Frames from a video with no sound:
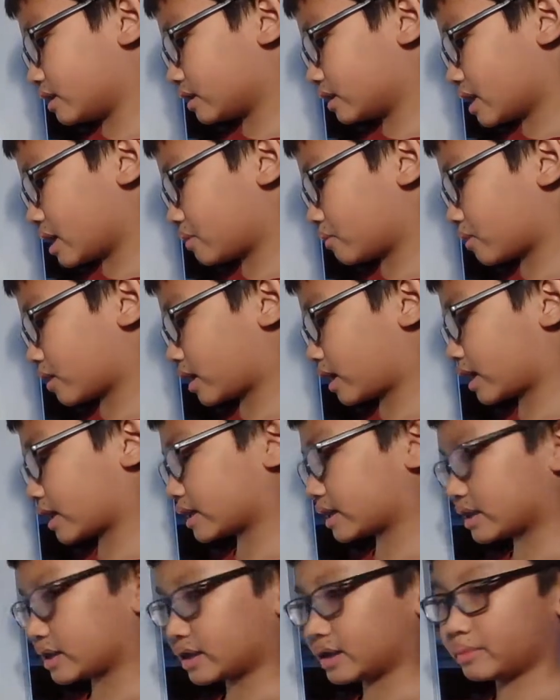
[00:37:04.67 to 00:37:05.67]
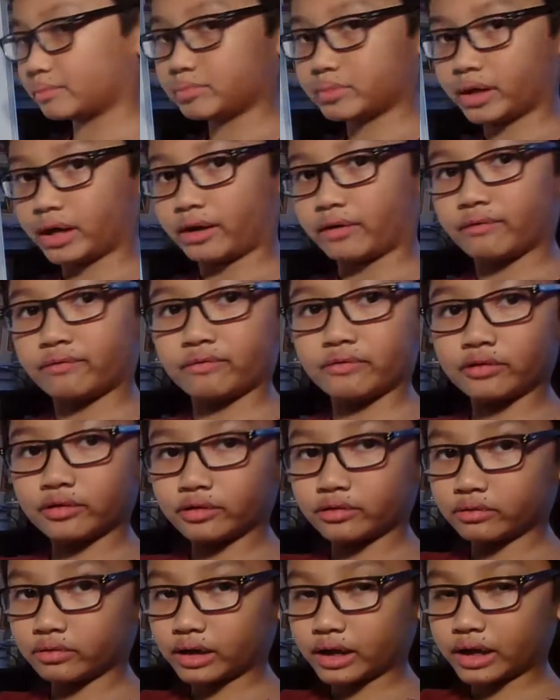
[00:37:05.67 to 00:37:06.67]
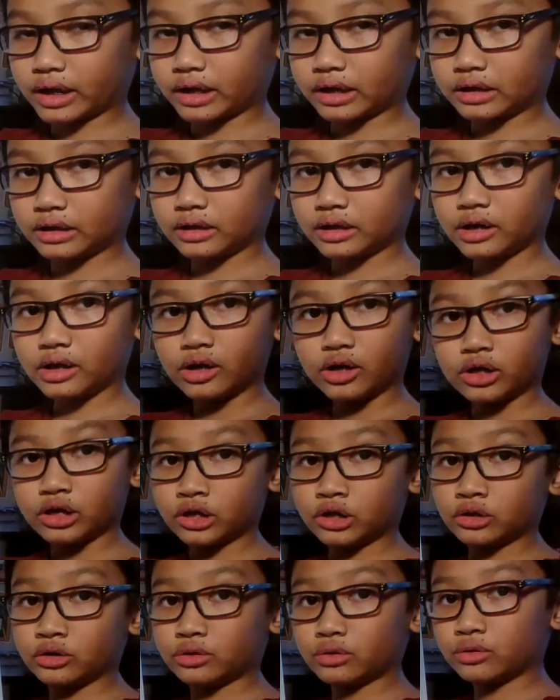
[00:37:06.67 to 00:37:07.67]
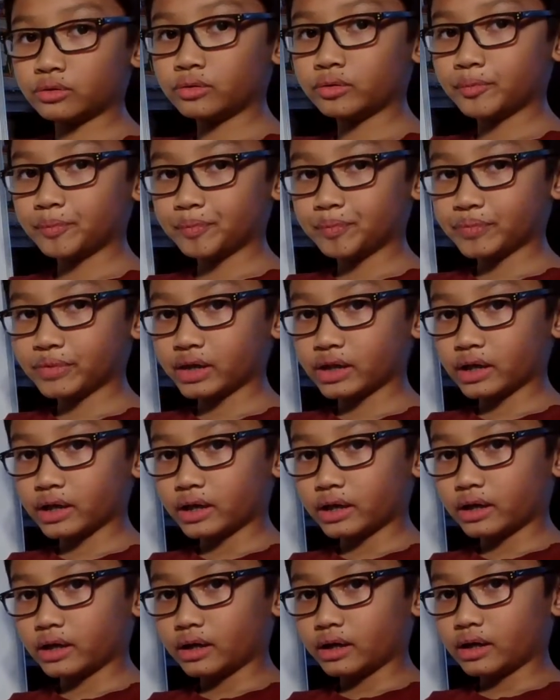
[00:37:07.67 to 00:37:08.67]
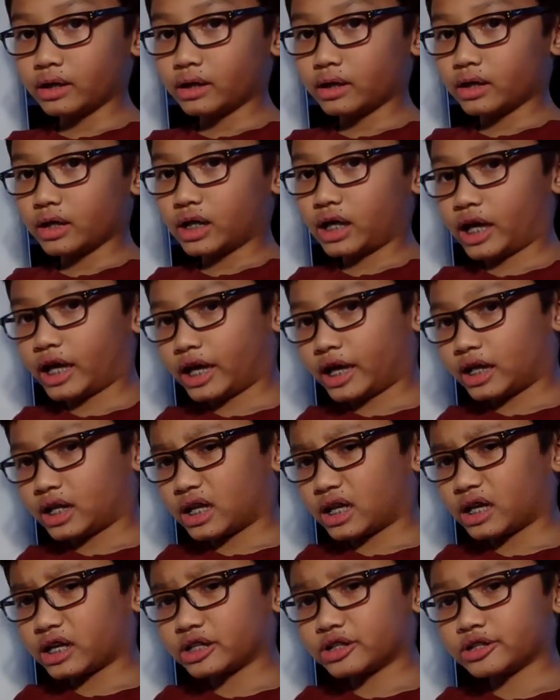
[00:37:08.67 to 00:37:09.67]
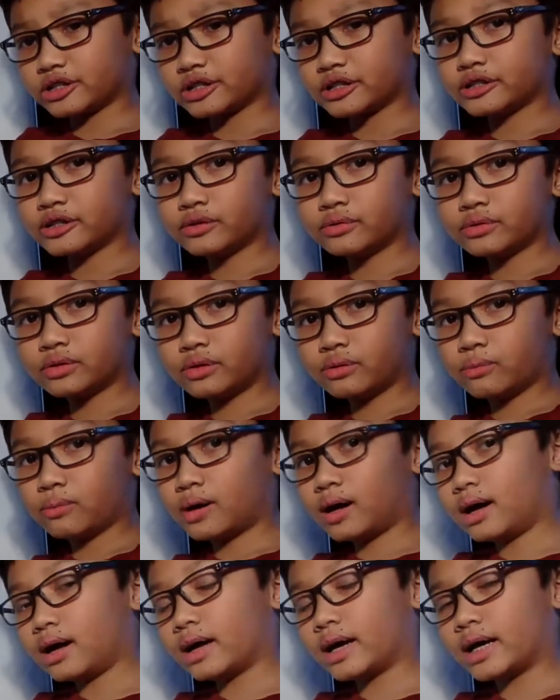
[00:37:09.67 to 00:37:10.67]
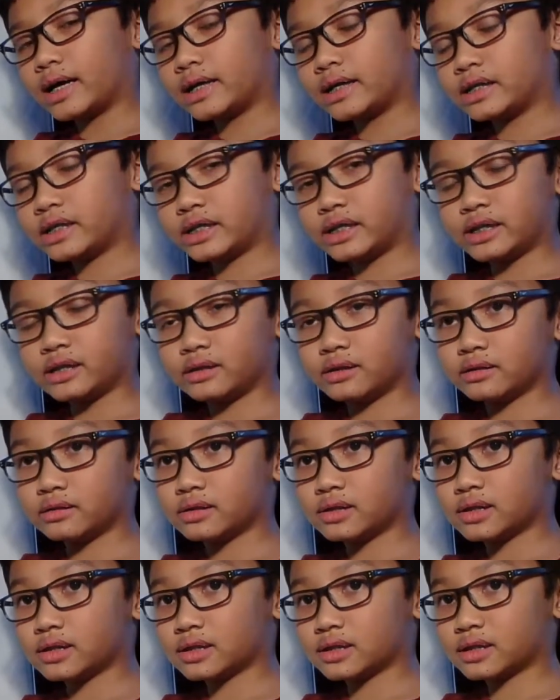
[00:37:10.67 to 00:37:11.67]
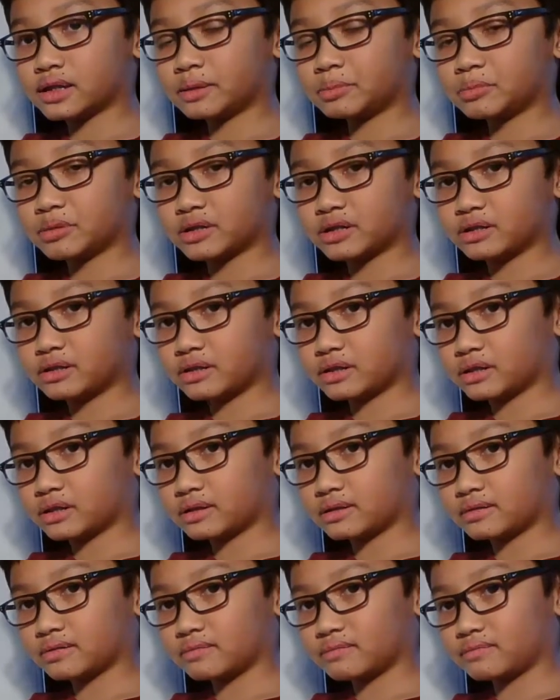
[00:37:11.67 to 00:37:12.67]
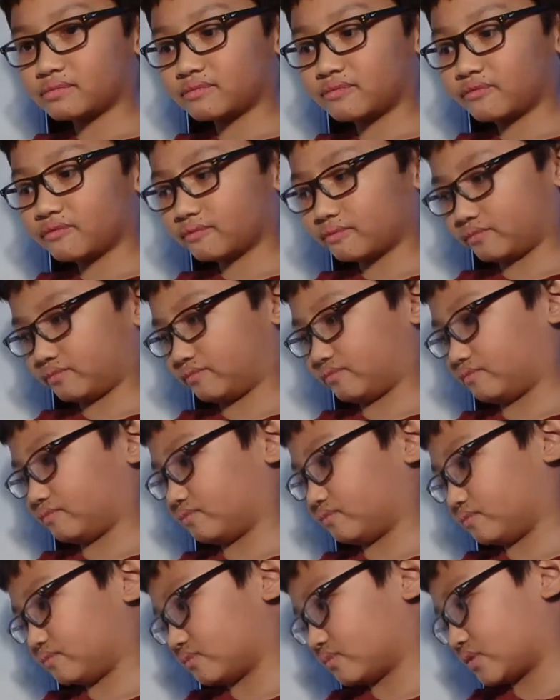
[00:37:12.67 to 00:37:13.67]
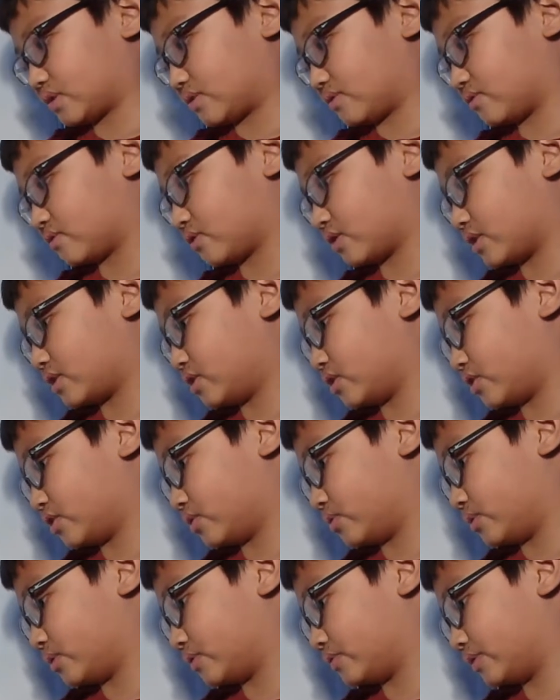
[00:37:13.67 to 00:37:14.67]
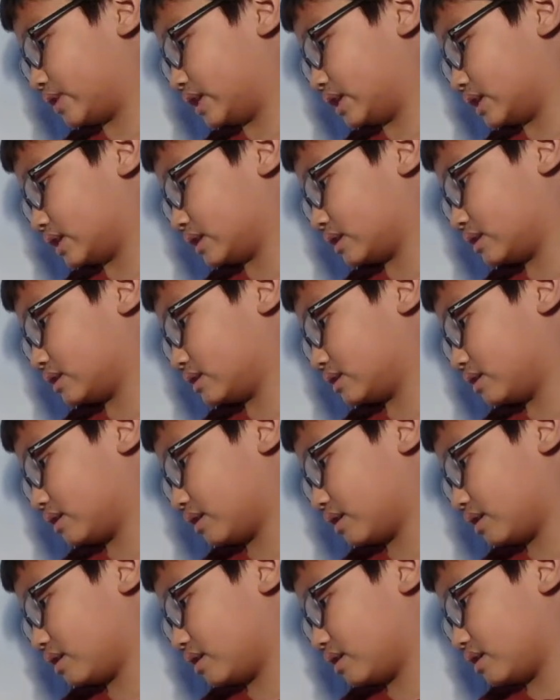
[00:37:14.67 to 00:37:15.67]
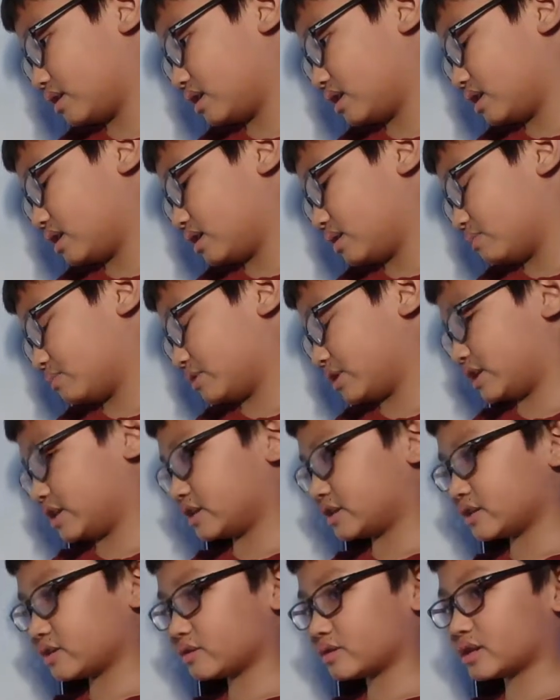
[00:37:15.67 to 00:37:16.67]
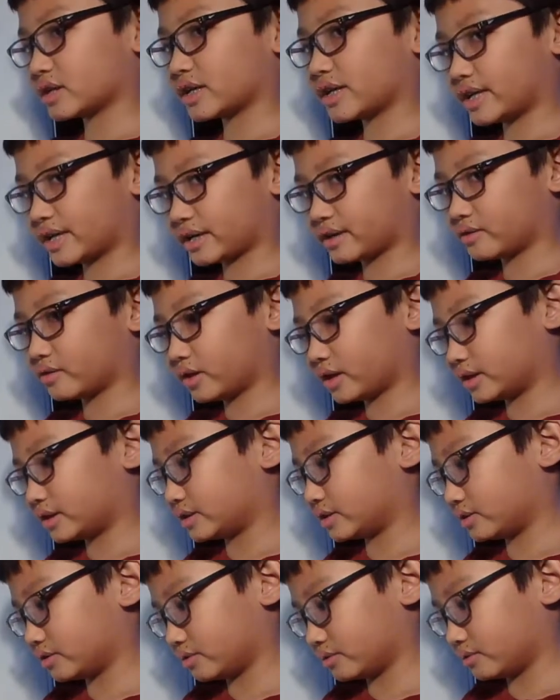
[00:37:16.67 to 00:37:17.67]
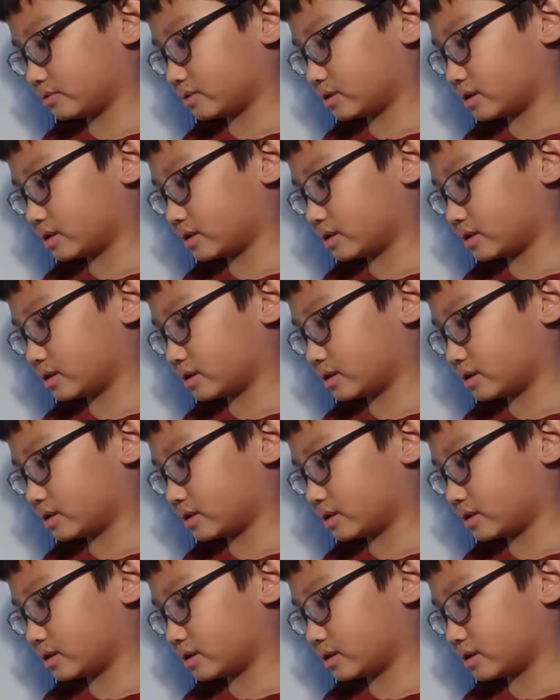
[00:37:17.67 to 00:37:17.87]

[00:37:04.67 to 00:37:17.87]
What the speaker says: and we're going to keep that for grade 2. And I actually don't know why he skipped it. For I don't know what reason. But he's using it in grade 2.